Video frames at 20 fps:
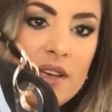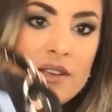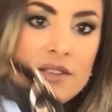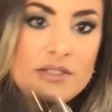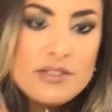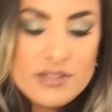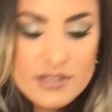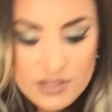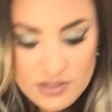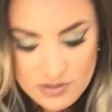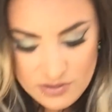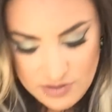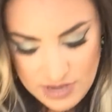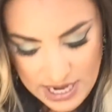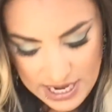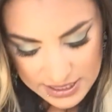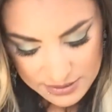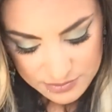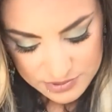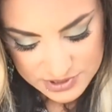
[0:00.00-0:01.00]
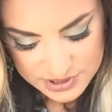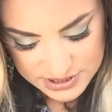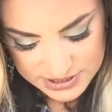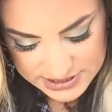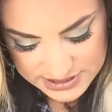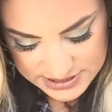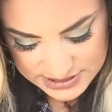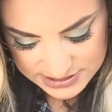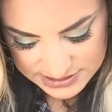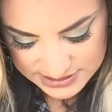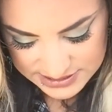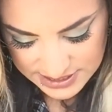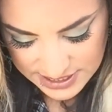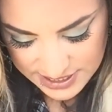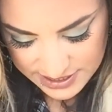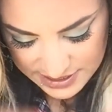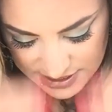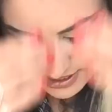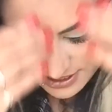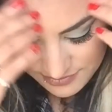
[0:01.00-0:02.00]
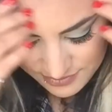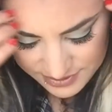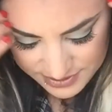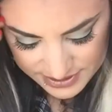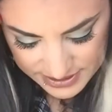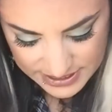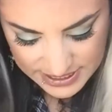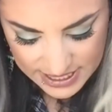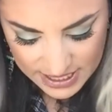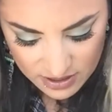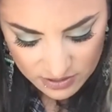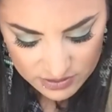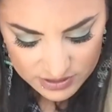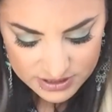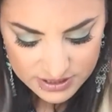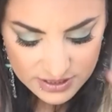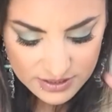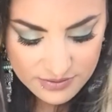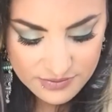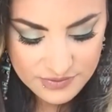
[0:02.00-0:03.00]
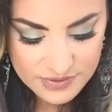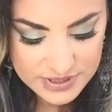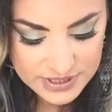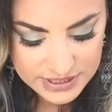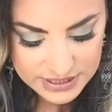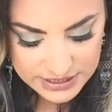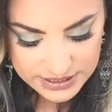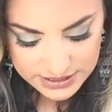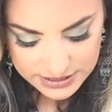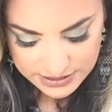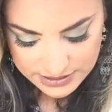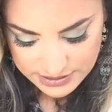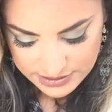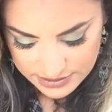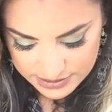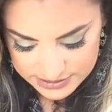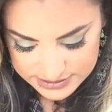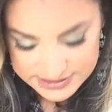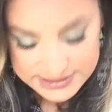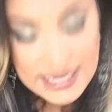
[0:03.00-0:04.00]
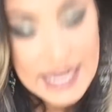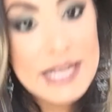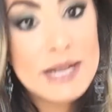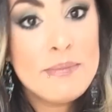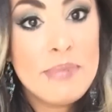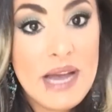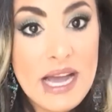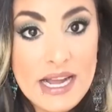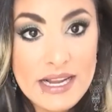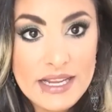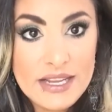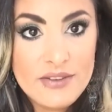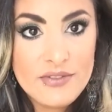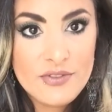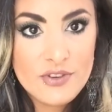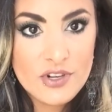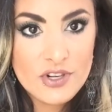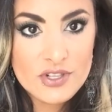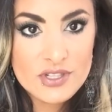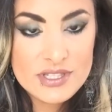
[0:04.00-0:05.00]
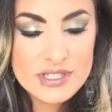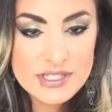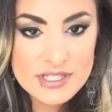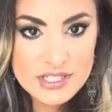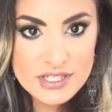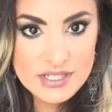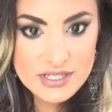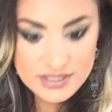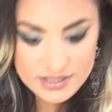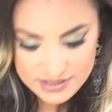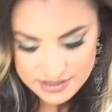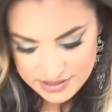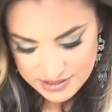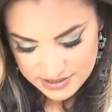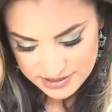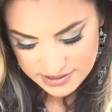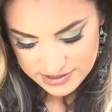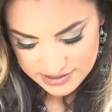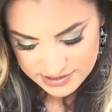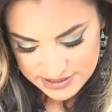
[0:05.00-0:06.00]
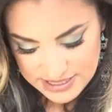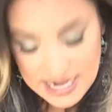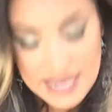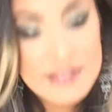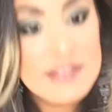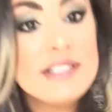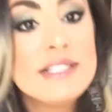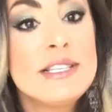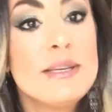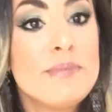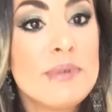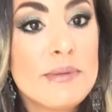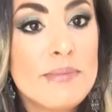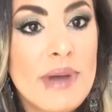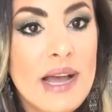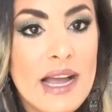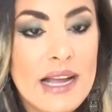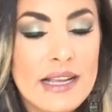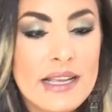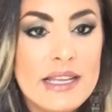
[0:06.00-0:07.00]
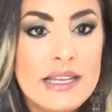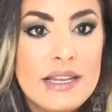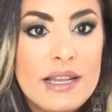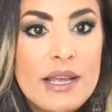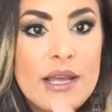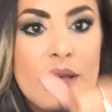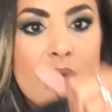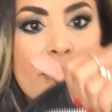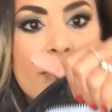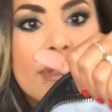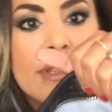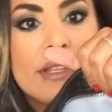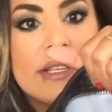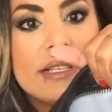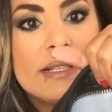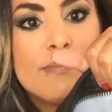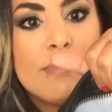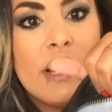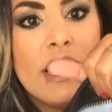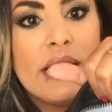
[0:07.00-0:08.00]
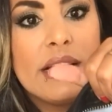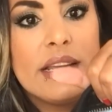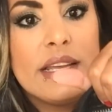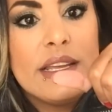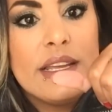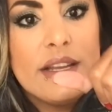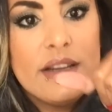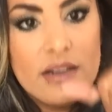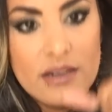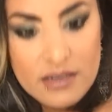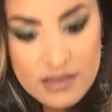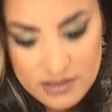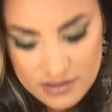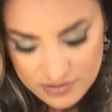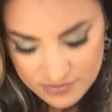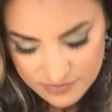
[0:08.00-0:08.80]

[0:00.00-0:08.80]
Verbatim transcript: So I will just take everything out of the side pocket first. Not the zipper pocket, but this pocket here.